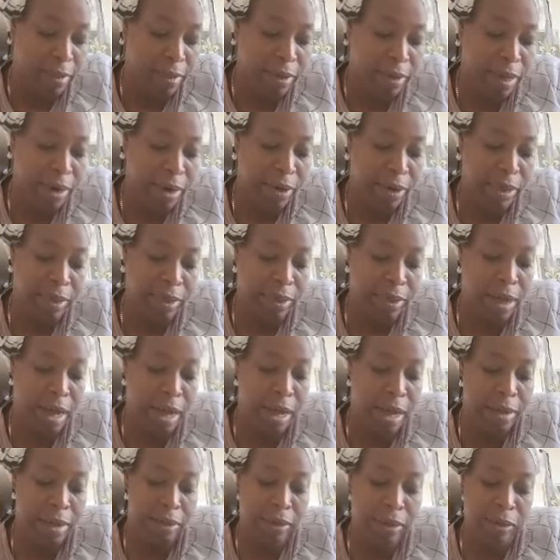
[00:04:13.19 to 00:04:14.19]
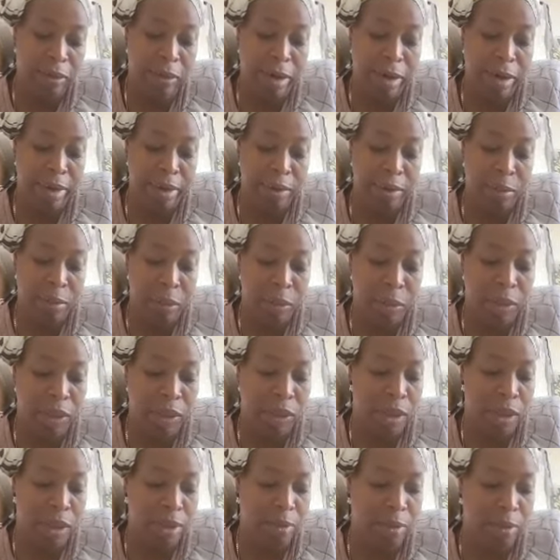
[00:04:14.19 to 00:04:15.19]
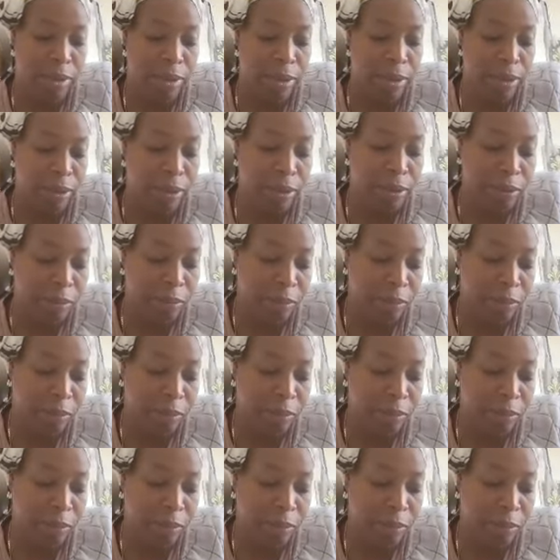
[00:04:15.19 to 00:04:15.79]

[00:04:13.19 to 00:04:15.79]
there is also a spiritual world